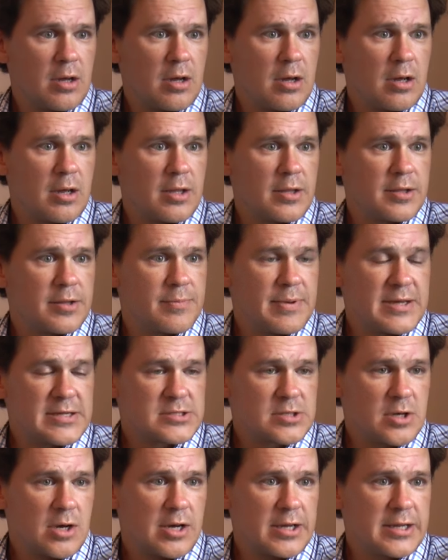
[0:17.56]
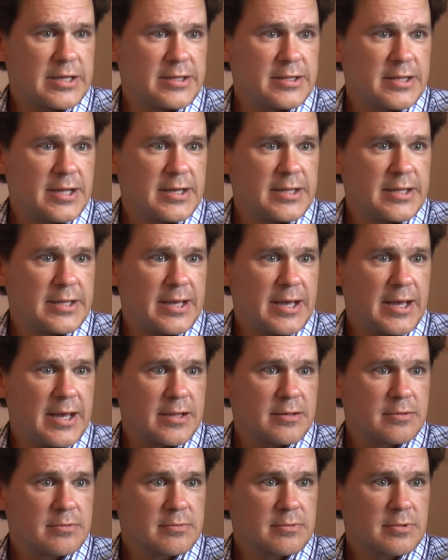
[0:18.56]
the best hockey that he
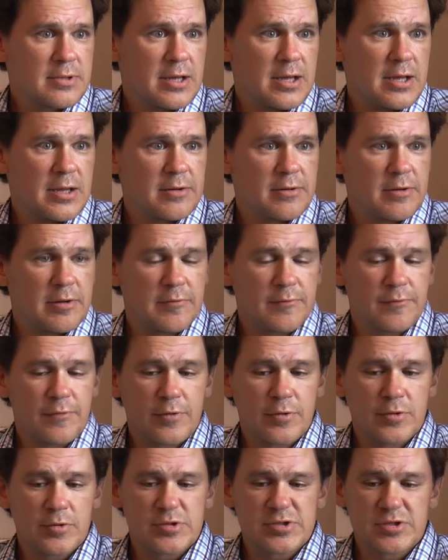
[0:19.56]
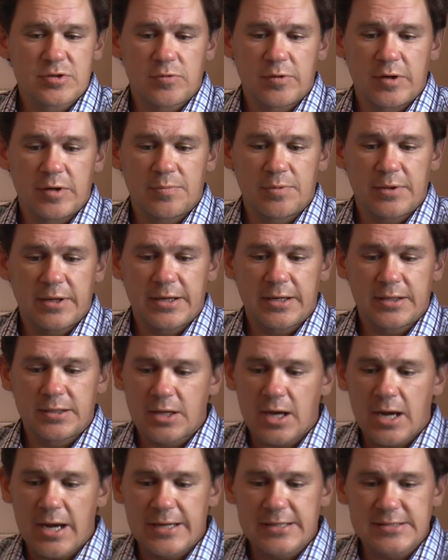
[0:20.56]
can and further his career playing in
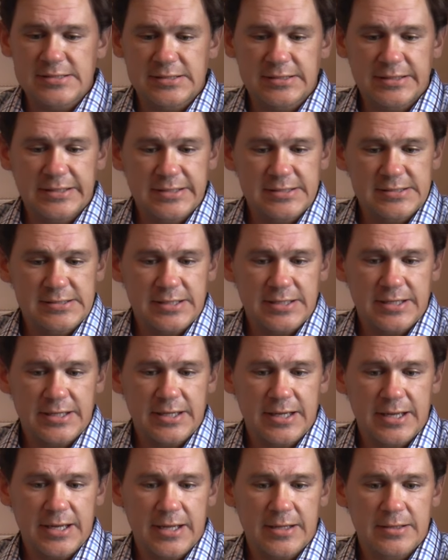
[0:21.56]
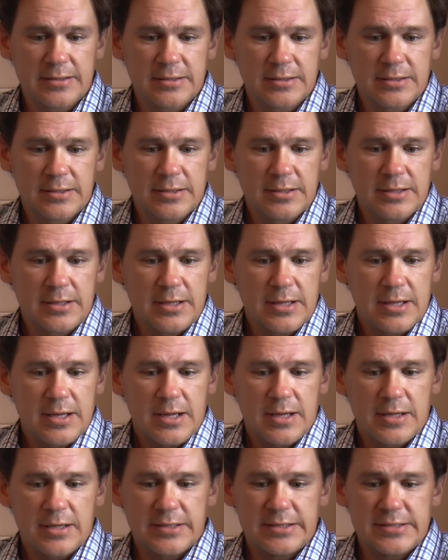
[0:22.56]
the highest leagues that he can.
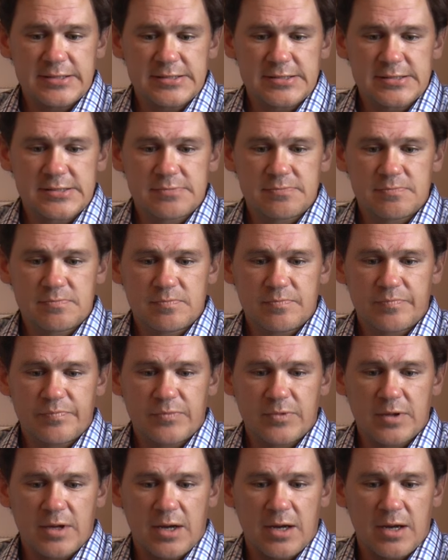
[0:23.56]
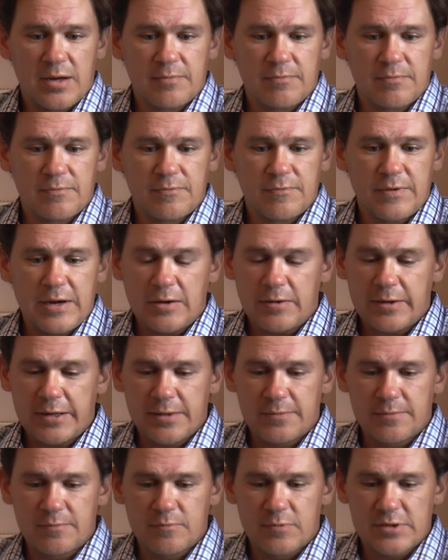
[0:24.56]
He's
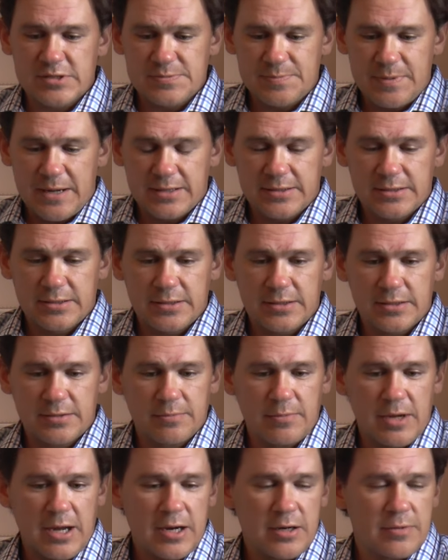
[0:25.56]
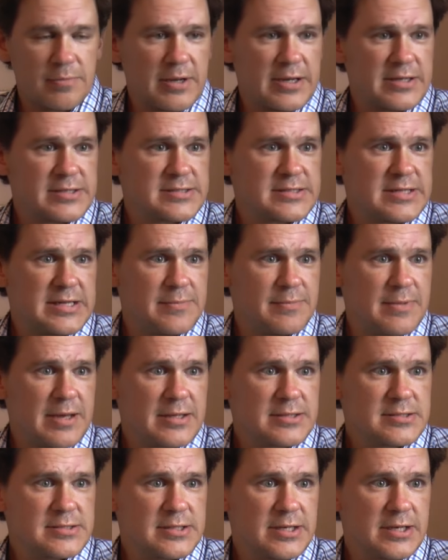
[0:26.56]
very respected and admired by his
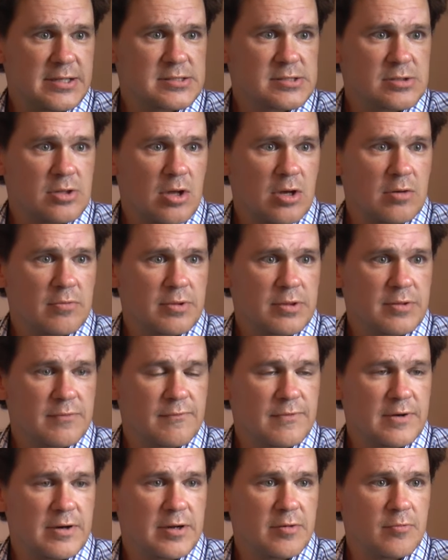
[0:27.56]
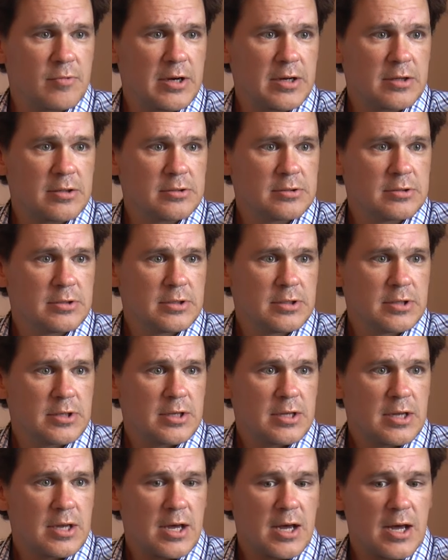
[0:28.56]
teammates. He gets along with them very well.
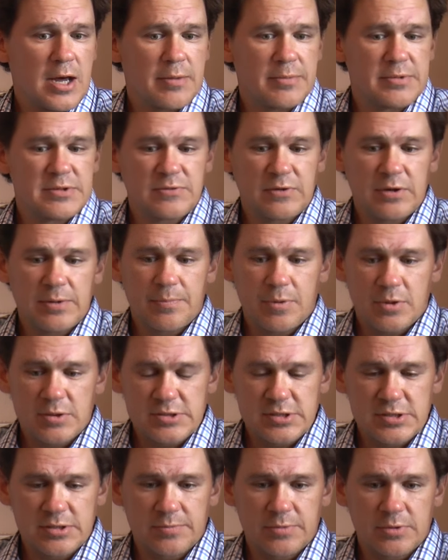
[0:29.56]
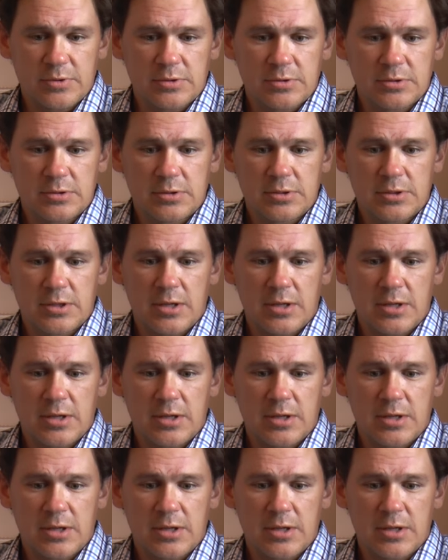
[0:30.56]
He's very personable.